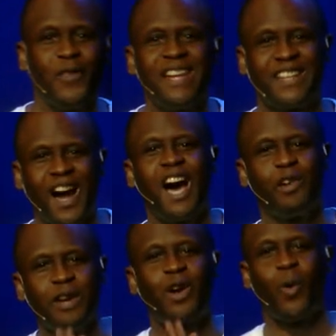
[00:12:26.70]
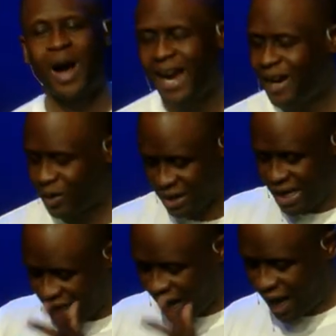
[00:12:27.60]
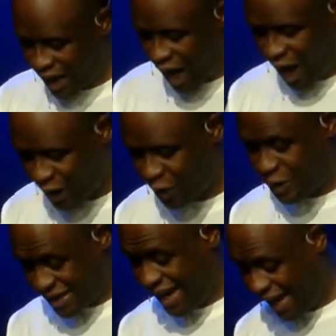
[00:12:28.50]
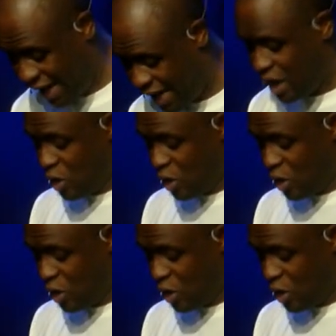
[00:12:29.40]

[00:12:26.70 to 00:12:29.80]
that God requires, God honors a